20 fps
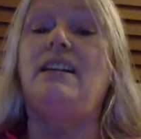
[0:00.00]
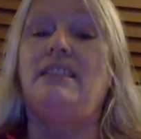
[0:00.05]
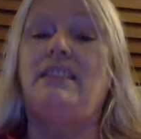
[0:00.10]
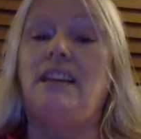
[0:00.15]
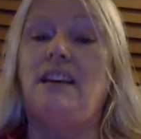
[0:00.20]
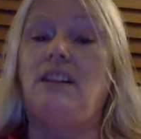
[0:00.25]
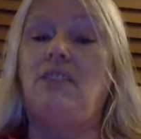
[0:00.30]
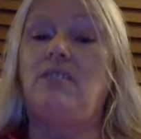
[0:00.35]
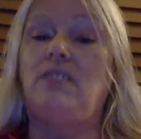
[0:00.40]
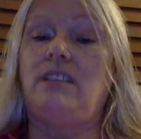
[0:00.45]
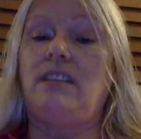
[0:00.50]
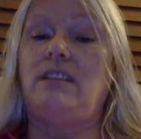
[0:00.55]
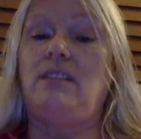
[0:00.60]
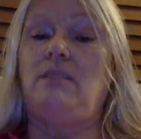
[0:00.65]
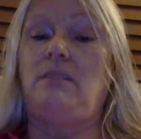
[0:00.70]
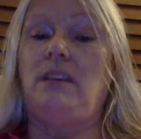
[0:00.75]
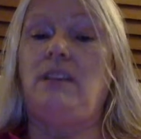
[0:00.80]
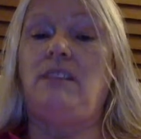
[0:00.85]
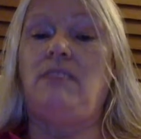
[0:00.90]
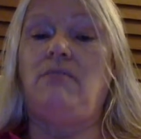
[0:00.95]

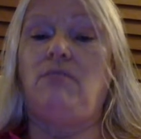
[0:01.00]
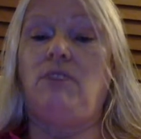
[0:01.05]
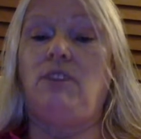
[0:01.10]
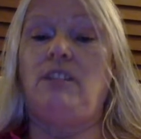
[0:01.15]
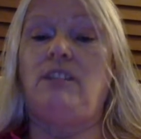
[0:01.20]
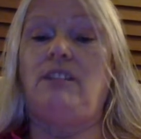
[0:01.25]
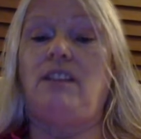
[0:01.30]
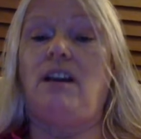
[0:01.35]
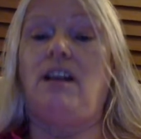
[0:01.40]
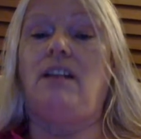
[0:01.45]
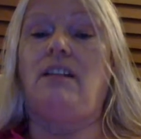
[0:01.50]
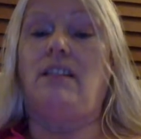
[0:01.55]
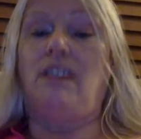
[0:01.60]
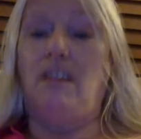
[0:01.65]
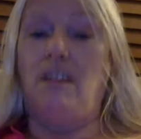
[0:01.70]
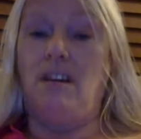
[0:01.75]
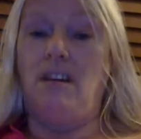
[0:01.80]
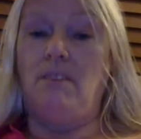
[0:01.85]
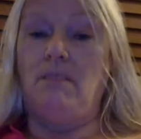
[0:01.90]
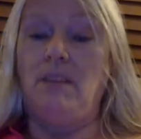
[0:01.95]

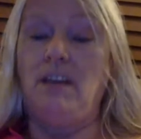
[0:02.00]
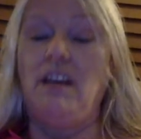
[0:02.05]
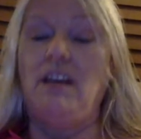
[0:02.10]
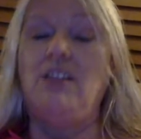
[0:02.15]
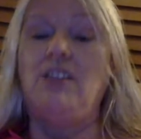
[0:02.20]
tarasindependentvoice.com.